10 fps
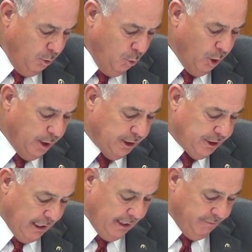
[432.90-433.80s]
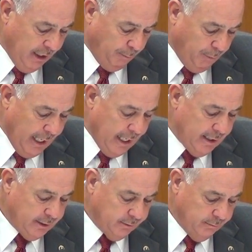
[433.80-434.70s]
We're the city of
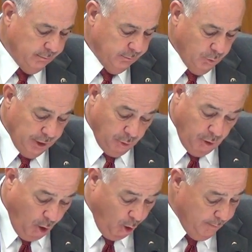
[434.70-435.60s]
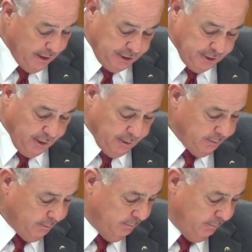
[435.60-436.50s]
Enterprise. We don't harm each other.
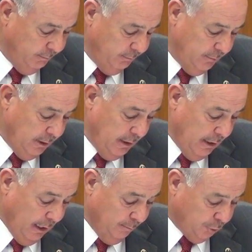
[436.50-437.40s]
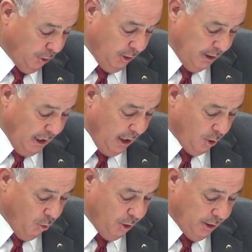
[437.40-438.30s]
And I'm certainly not
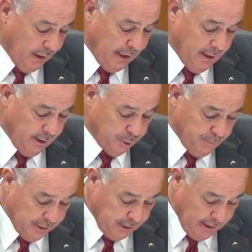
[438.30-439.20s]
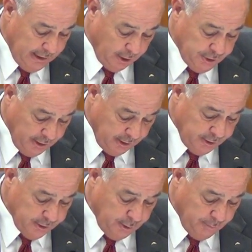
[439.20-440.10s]
going to let others mislead our
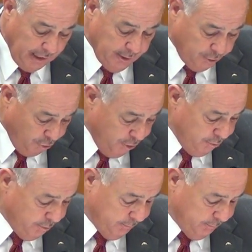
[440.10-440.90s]
citizens about the truth.